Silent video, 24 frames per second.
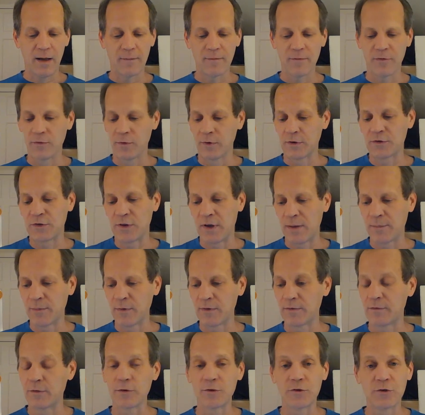For example,
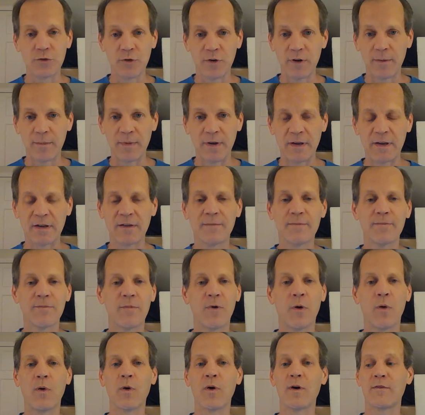if you're dreaming
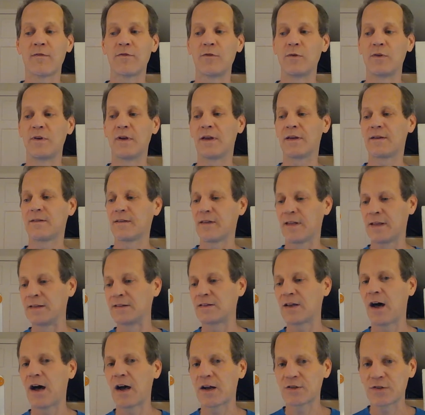or if you get
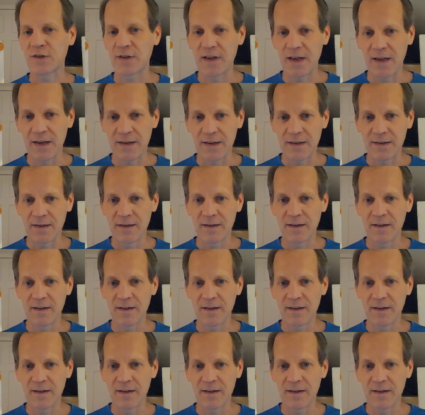intoxicated,